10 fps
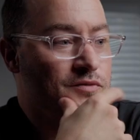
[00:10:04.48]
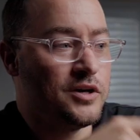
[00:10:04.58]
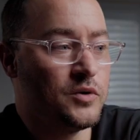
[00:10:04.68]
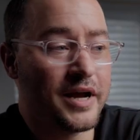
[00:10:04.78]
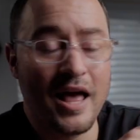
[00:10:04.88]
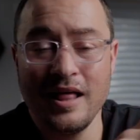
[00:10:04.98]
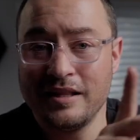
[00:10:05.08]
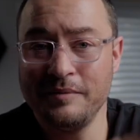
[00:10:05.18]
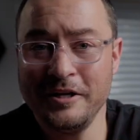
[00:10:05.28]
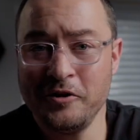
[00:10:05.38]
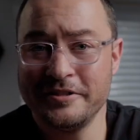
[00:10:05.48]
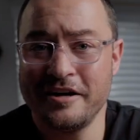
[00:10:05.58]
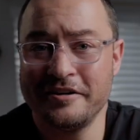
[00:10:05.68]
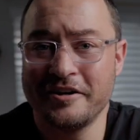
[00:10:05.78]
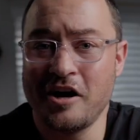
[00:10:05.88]
Real quick, let me know
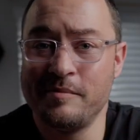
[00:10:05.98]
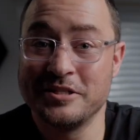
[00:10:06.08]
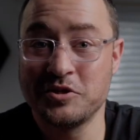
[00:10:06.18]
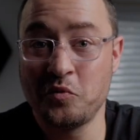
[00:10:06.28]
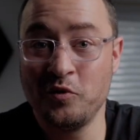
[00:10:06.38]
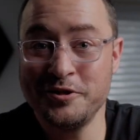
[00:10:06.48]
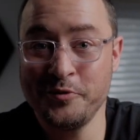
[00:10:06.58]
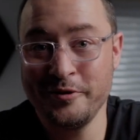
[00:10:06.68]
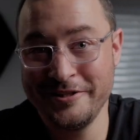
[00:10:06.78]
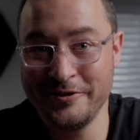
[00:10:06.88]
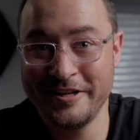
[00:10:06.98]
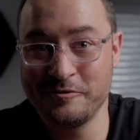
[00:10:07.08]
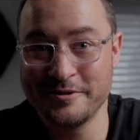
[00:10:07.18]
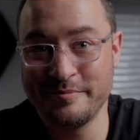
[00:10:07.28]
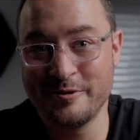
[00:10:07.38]
down in the comments, which one do you
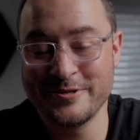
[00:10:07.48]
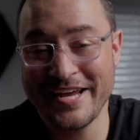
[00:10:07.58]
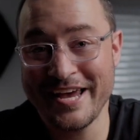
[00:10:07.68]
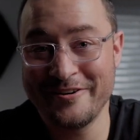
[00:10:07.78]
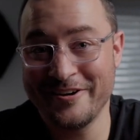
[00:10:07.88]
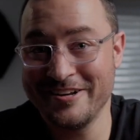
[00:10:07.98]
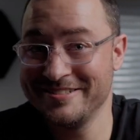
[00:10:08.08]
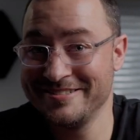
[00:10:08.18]
think was the most accurate?